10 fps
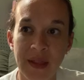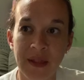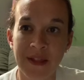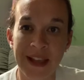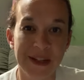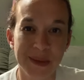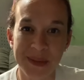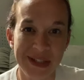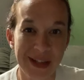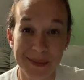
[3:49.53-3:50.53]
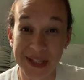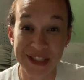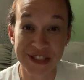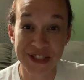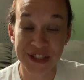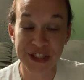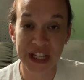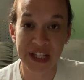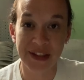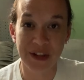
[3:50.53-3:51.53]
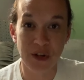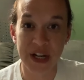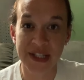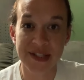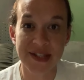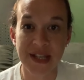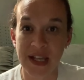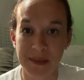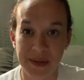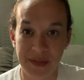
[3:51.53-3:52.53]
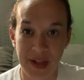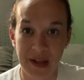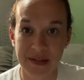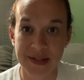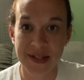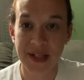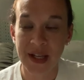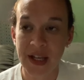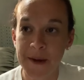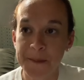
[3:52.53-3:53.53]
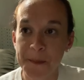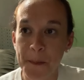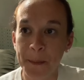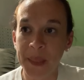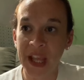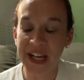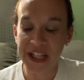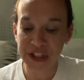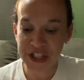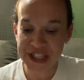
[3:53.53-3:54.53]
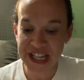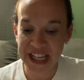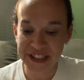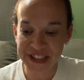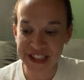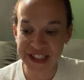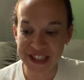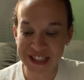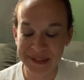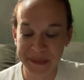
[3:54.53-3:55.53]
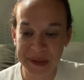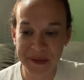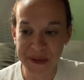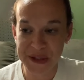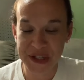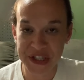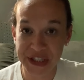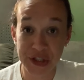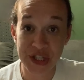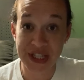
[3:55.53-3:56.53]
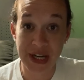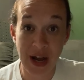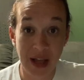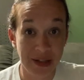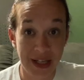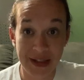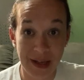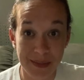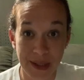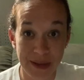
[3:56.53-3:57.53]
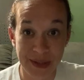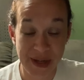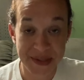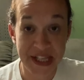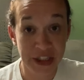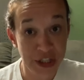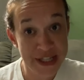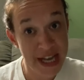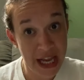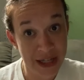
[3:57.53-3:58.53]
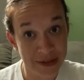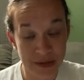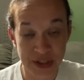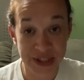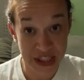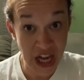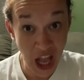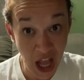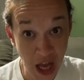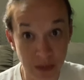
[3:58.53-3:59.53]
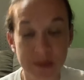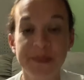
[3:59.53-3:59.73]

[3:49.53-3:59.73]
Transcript: They don't mean that much in the grand scheme of things. And I looked down, and unfortunately, she did not like that part when I was like, look down. She's like, no!